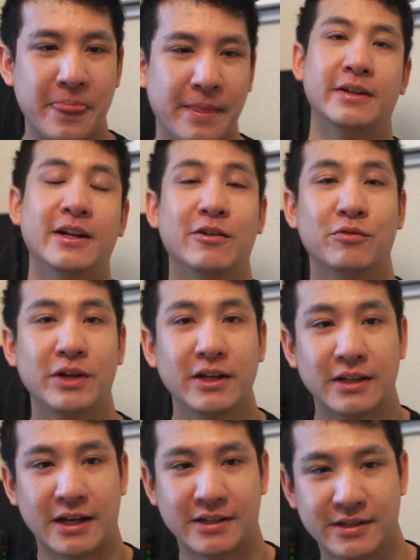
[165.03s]
And then I
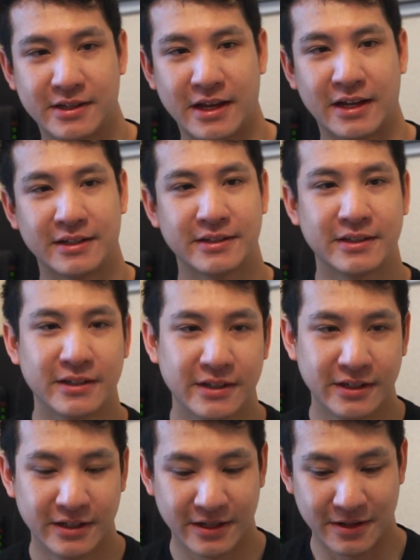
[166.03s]
realized that
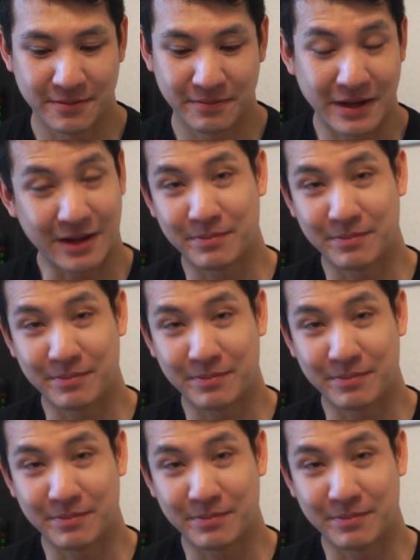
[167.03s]
I